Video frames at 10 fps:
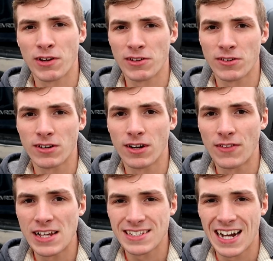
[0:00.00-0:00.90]
trailer of
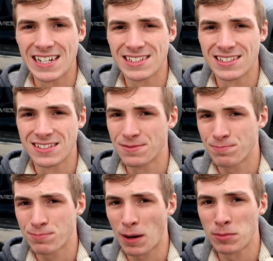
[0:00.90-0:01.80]
that size is
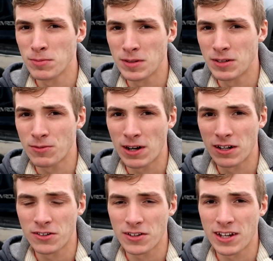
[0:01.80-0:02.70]
probably right
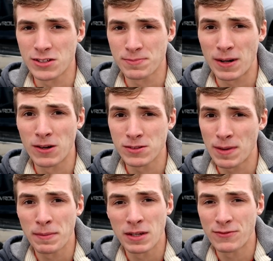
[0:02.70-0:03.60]
under 1,000 pounds,
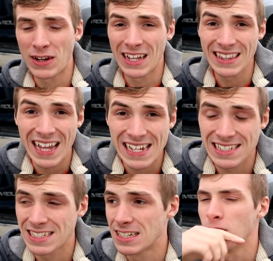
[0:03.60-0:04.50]
maybe, if not
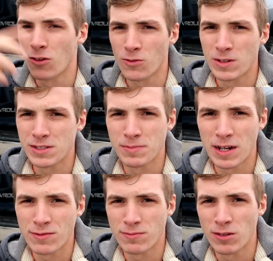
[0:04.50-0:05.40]
less. You know, the ones you
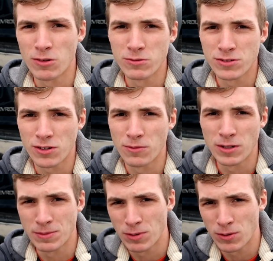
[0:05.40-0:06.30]
buy from Lowe's or Home
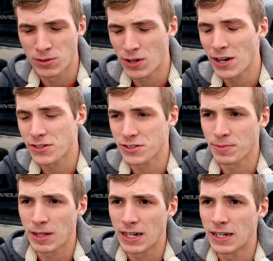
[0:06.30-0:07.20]
Depot or Tractor
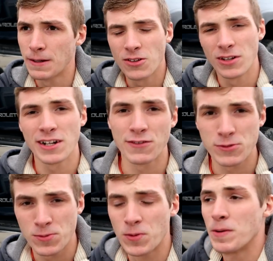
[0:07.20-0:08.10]
Supply. The only
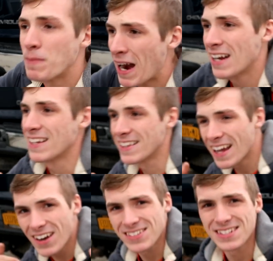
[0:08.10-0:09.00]
difference between mine and
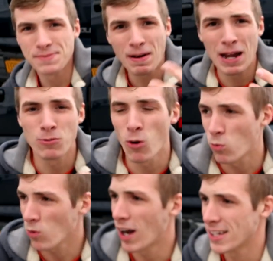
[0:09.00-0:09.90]
theirs is mine
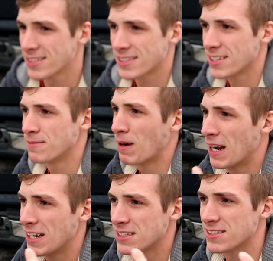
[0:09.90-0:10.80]
won't rust.
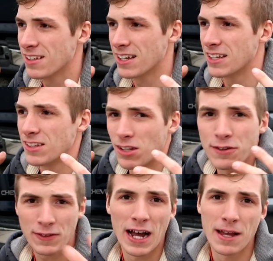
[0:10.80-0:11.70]
Mine is like
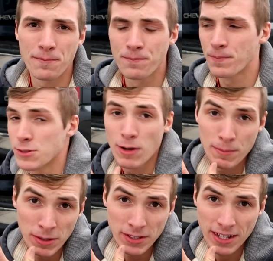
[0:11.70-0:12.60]
lifetime. That's why I
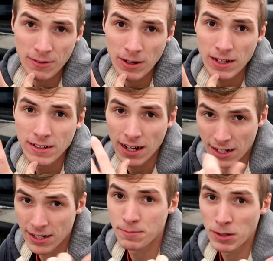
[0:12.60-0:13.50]
built it that way.
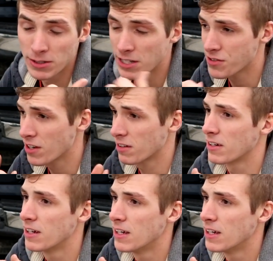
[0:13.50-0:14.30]
I did build that trailer.